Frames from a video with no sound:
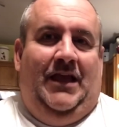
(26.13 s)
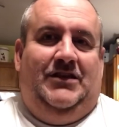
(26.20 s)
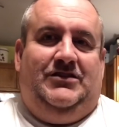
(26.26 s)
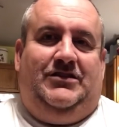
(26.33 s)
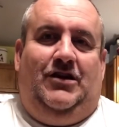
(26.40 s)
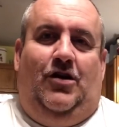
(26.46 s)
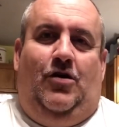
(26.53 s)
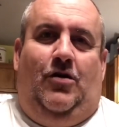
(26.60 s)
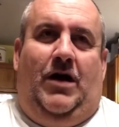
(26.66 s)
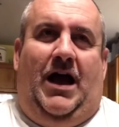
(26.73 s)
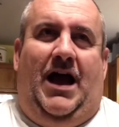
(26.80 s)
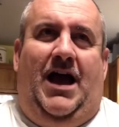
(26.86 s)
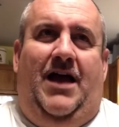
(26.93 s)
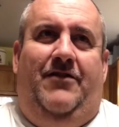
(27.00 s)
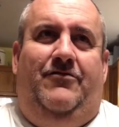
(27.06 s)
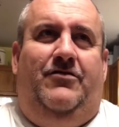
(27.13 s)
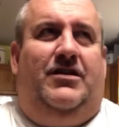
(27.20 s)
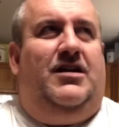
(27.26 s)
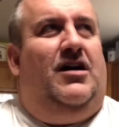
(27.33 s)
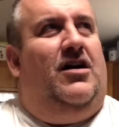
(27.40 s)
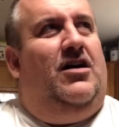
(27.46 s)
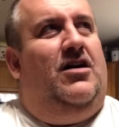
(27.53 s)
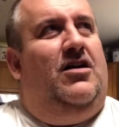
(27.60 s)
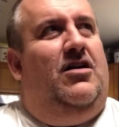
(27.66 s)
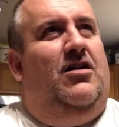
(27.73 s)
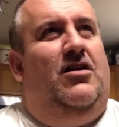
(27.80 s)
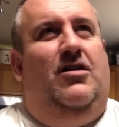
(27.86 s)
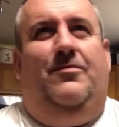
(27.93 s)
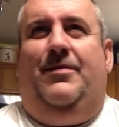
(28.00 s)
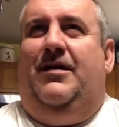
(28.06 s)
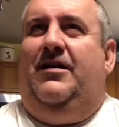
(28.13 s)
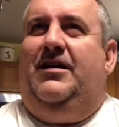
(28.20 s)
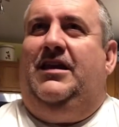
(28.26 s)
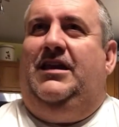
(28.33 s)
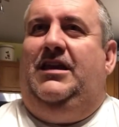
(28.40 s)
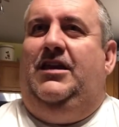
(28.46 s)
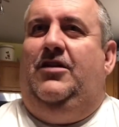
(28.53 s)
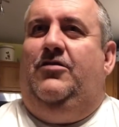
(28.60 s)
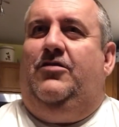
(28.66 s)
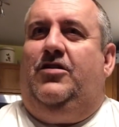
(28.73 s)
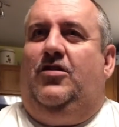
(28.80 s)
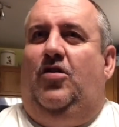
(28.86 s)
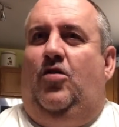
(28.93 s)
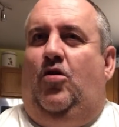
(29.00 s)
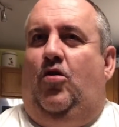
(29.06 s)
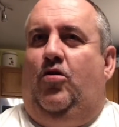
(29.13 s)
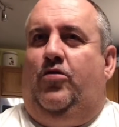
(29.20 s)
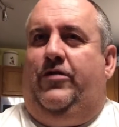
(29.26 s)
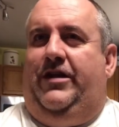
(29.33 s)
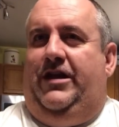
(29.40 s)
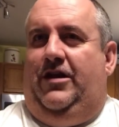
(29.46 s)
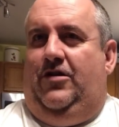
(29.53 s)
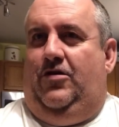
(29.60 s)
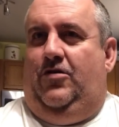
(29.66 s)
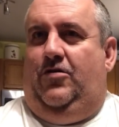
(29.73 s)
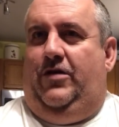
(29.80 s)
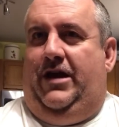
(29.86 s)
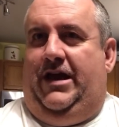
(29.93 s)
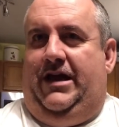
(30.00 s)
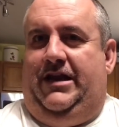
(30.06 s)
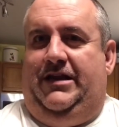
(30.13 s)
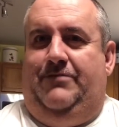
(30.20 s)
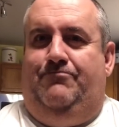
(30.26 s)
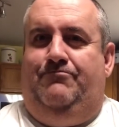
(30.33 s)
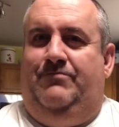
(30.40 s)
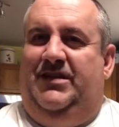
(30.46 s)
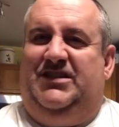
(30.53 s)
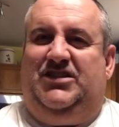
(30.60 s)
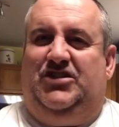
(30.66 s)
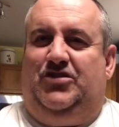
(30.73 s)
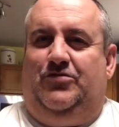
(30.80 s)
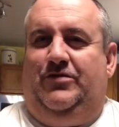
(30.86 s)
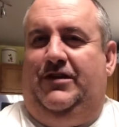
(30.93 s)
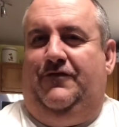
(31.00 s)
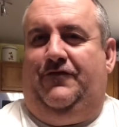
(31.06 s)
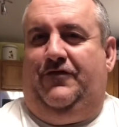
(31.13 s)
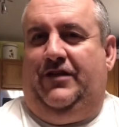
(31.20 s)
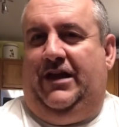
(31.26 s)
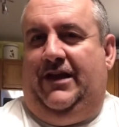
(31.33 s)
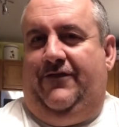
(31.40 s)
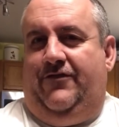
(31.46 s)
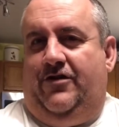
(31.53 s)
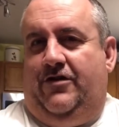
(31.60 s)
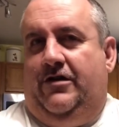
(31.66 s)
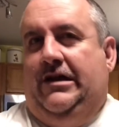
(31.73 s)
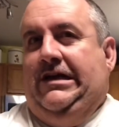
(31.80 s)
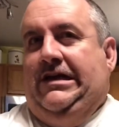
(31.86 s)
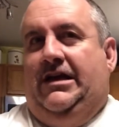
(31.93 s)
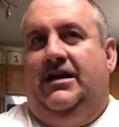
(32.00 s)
So I recall about a year ago, Oreo had a mystery flavor